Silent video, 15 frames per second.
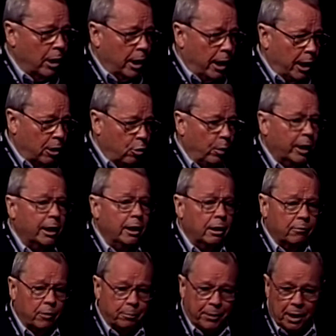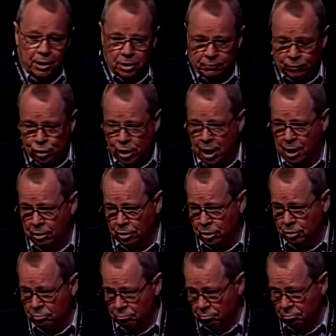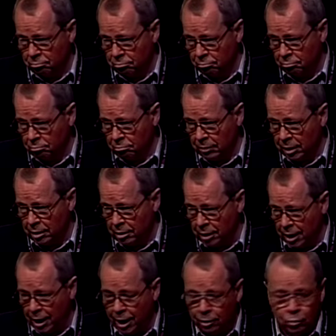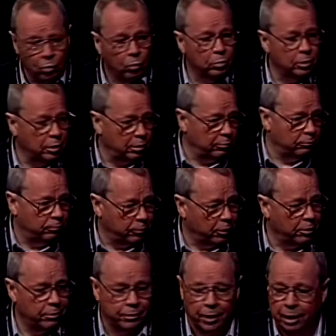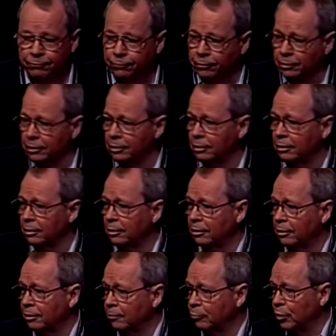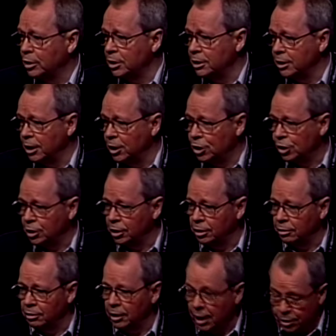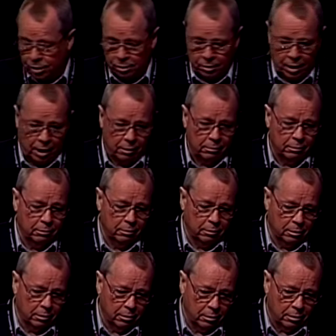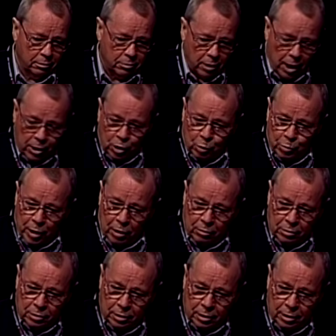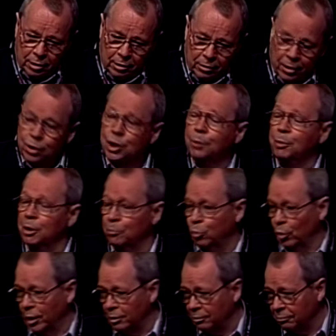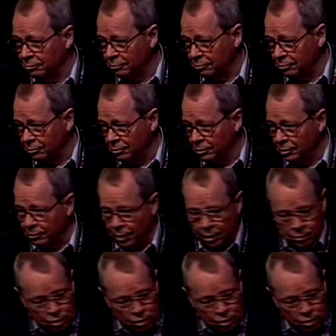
a quickening of the pace of change. Ann Golden, in a very thoughtful presentation yesterday, talked about uh, the tipping point, that